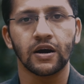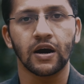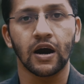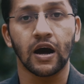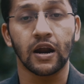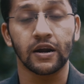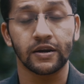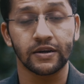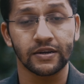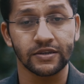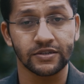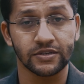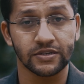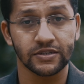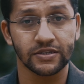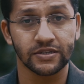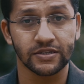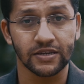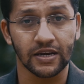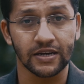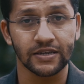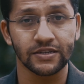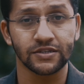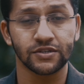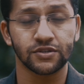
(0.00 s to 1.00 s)
artistic
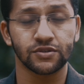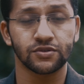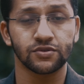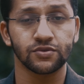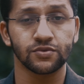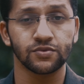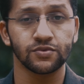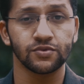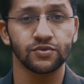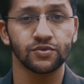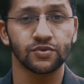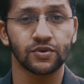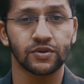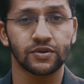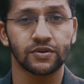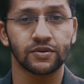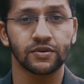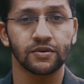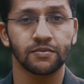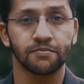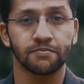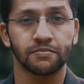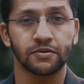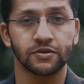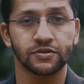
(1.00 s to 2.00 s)
sides to your
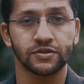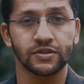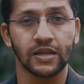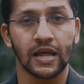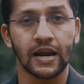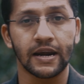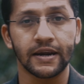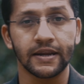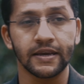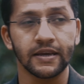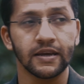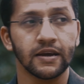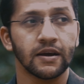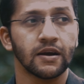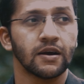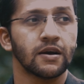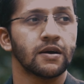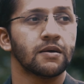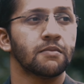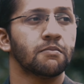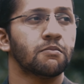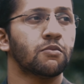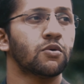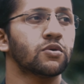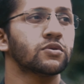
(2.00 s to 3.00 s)
personality.
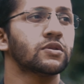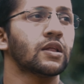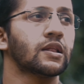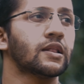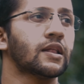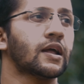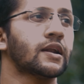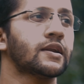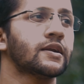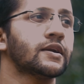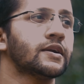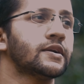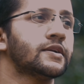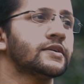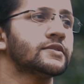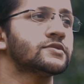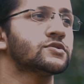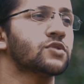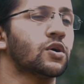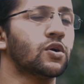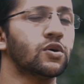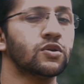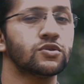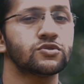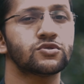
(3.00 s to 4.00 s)
More than that, it is
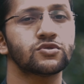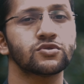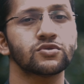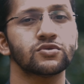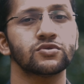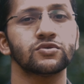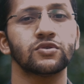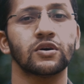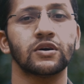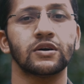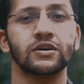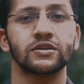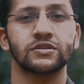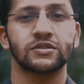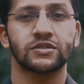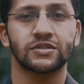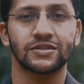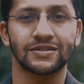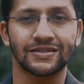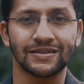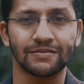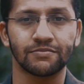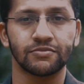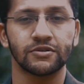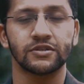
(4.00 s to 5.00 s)
also a
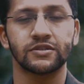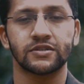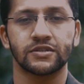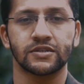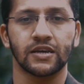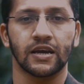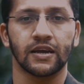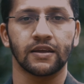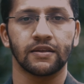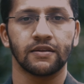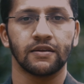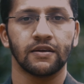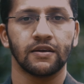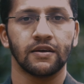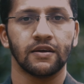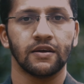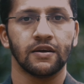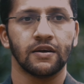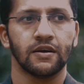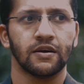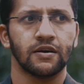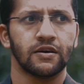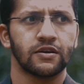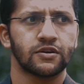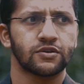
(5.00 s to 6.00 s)
stable sign.
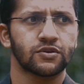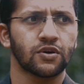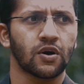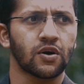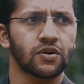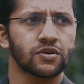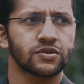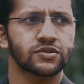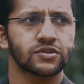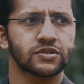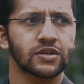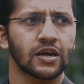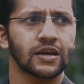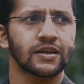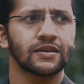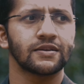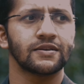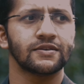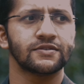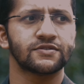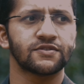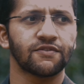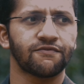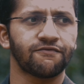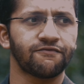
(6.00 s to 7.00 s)
Taurus sign
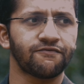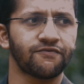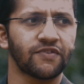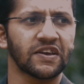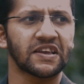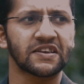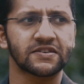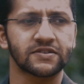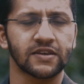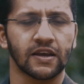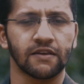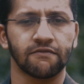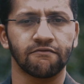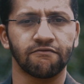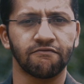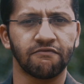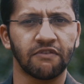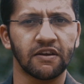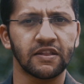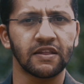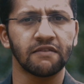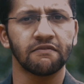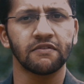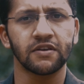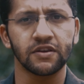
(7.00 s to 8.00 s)
is a fixed sign.
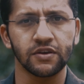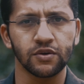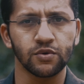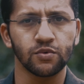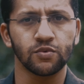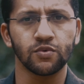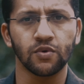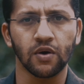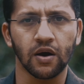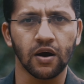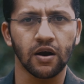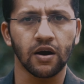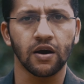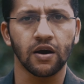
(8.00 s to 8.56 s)
Whenever you